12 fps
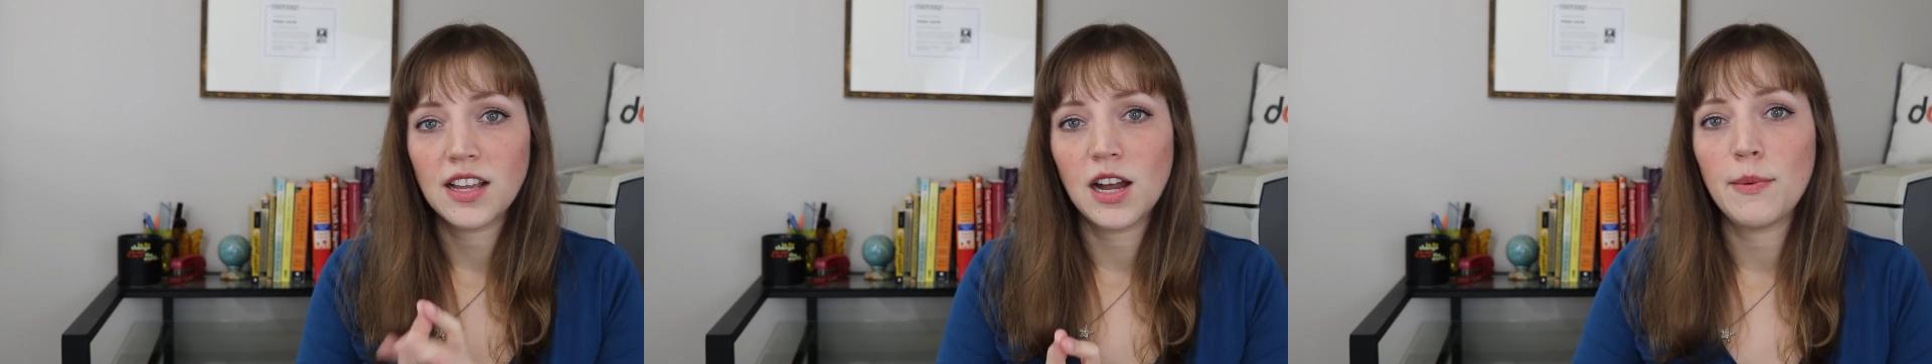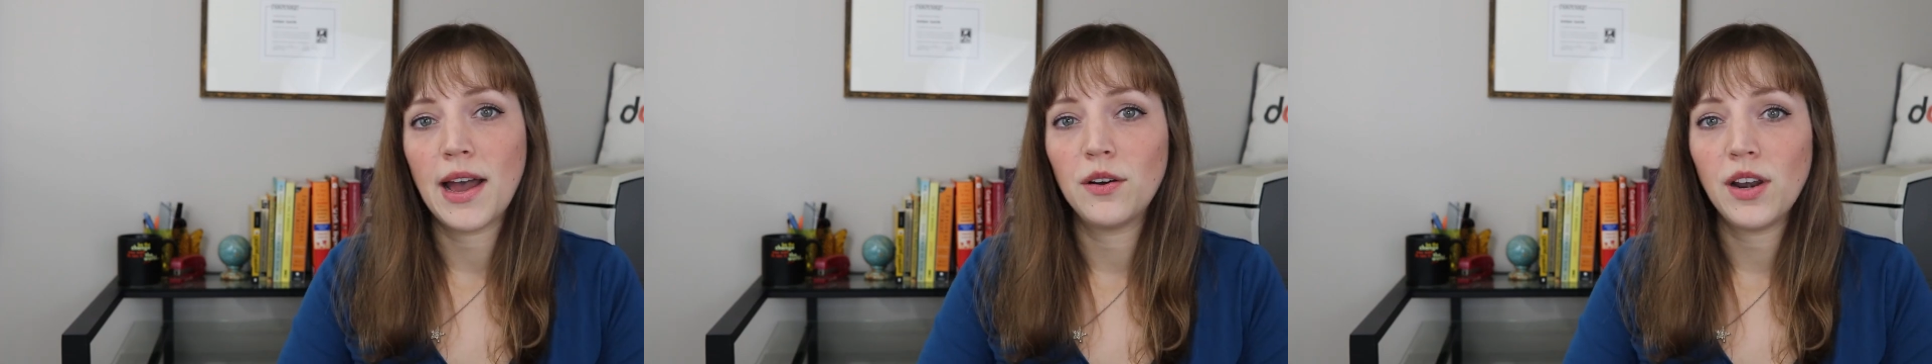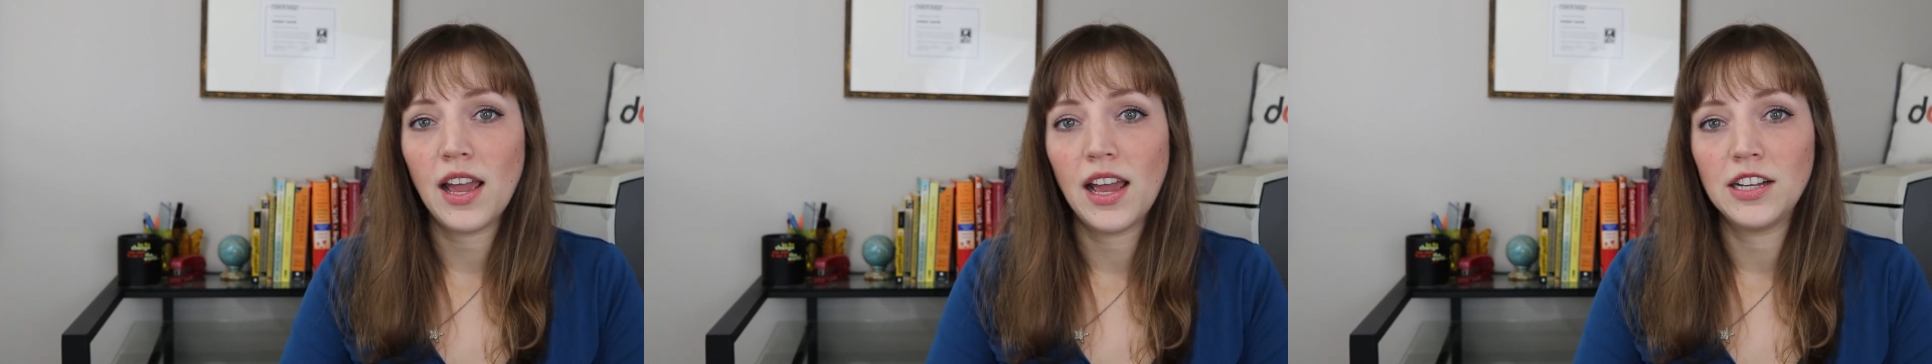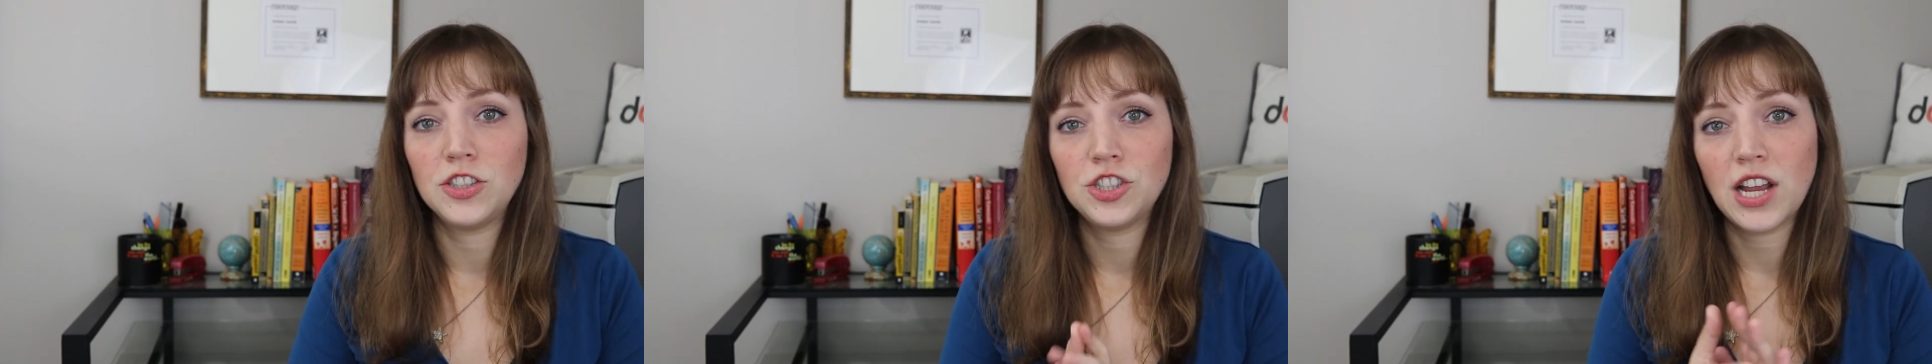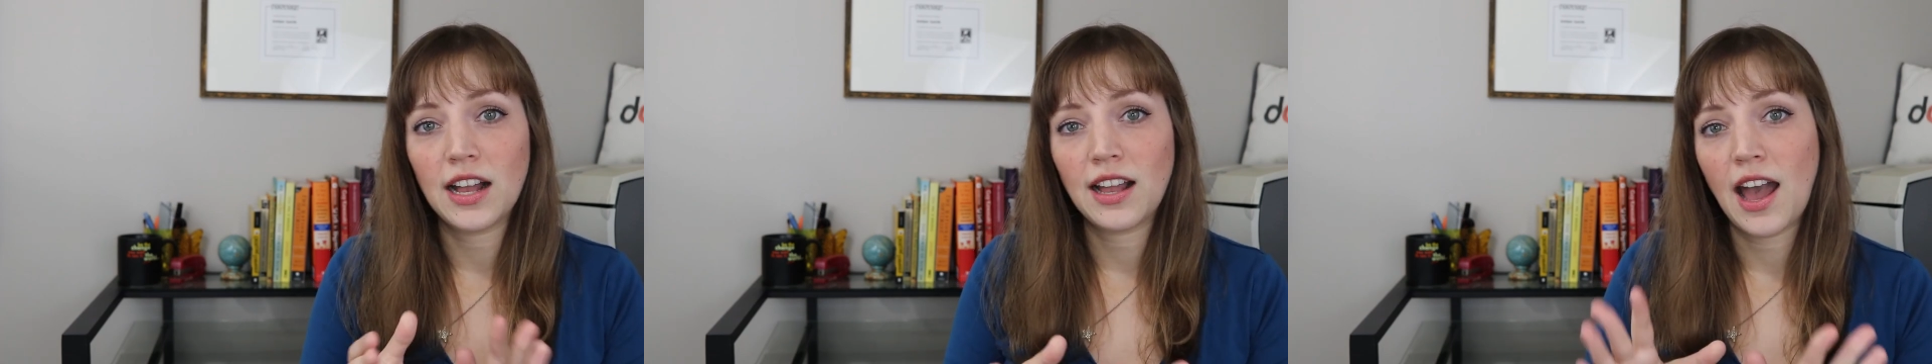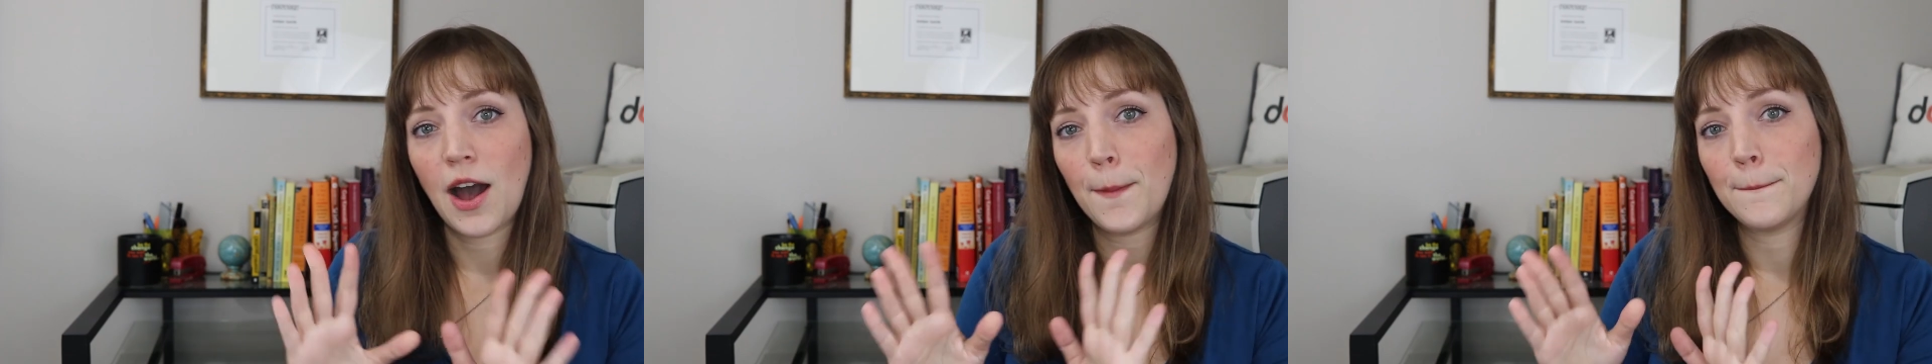to come out and
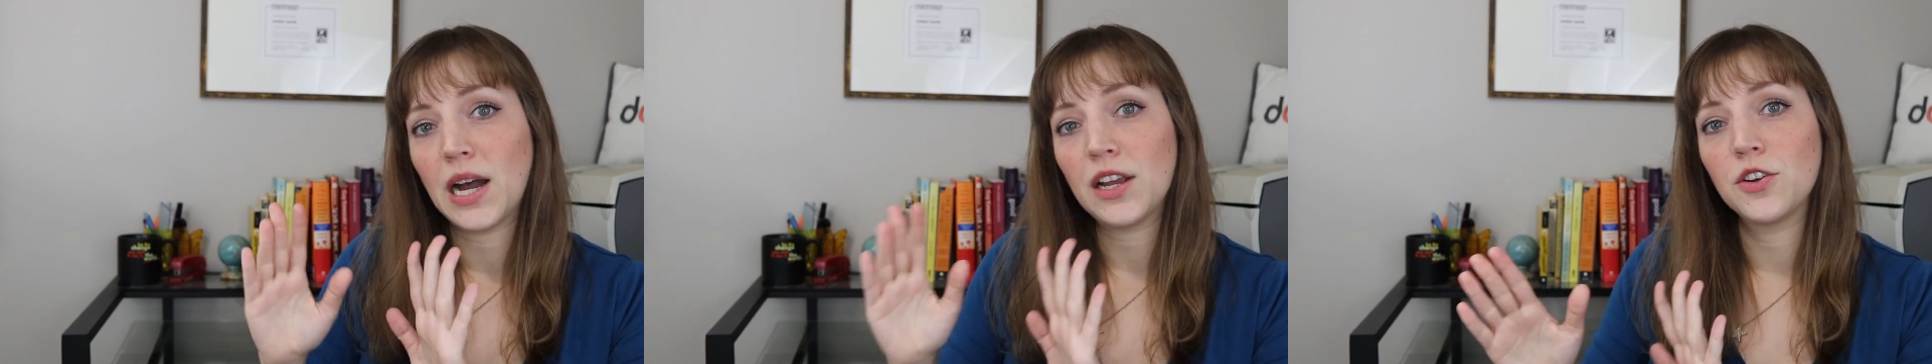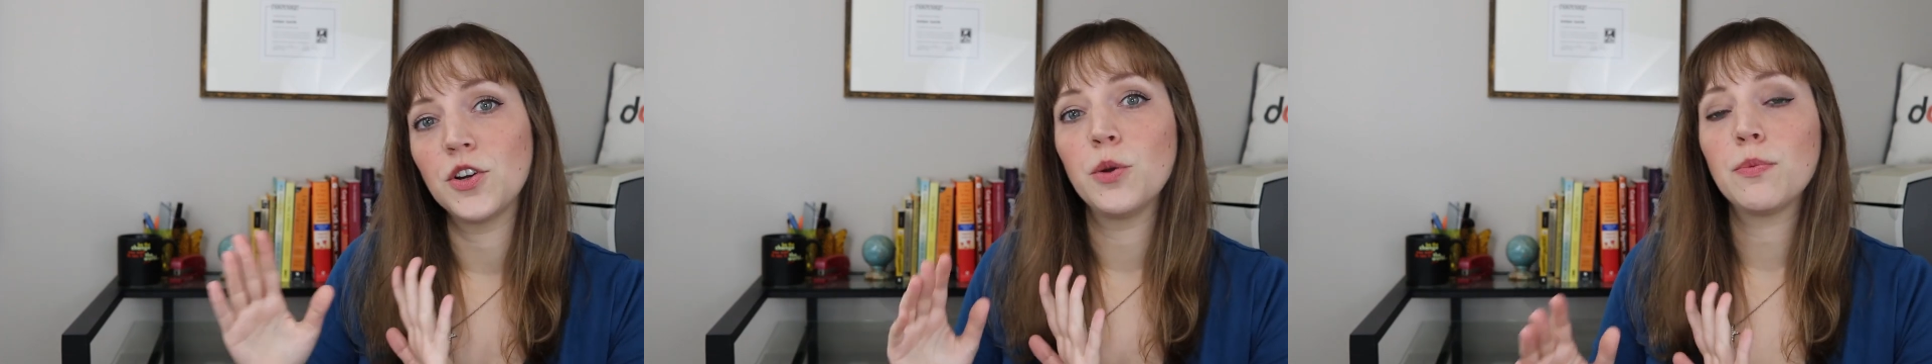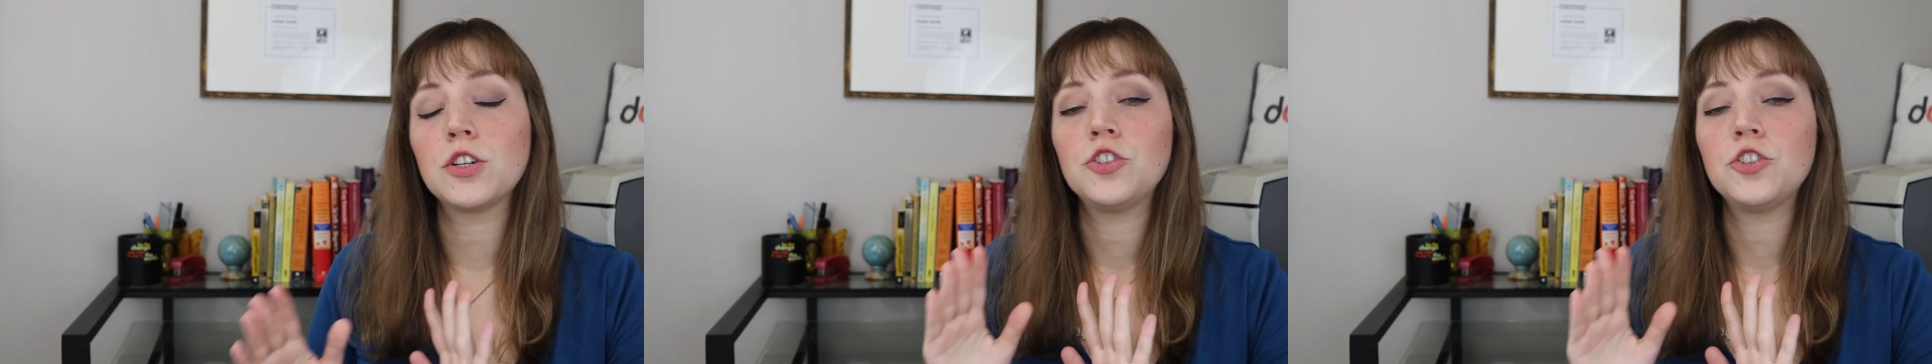check out my group,